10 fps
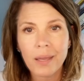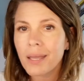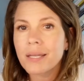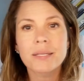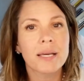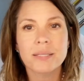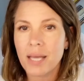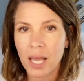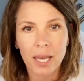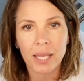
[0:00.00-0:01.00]
it does
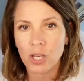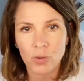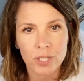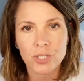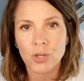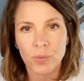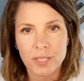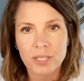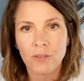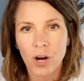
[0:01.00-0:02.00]
not increase your risk of heart